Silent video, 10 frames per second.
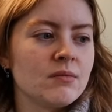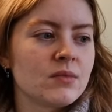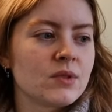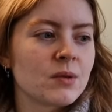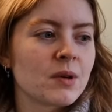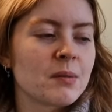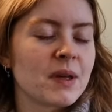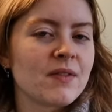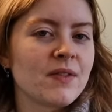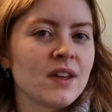So I'm gonna
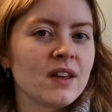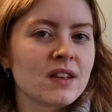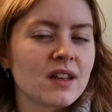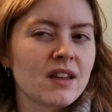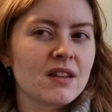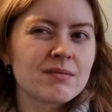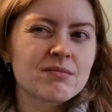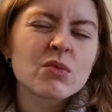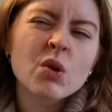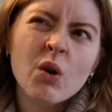make vegan like
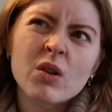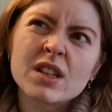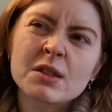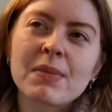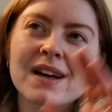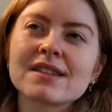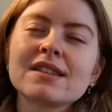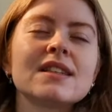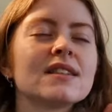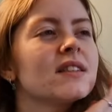Cornish
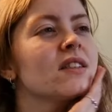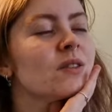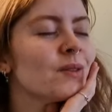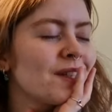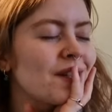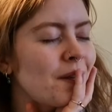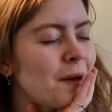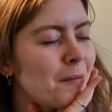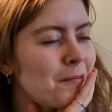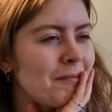pasty situations.
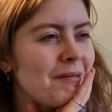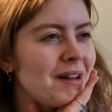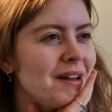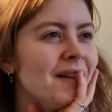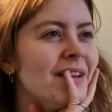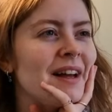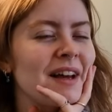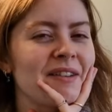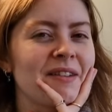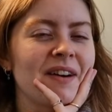I
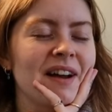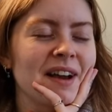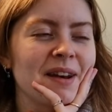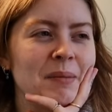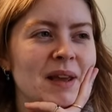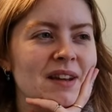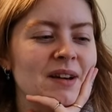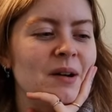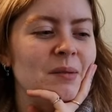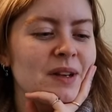don't know, I kind of made it
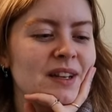up, but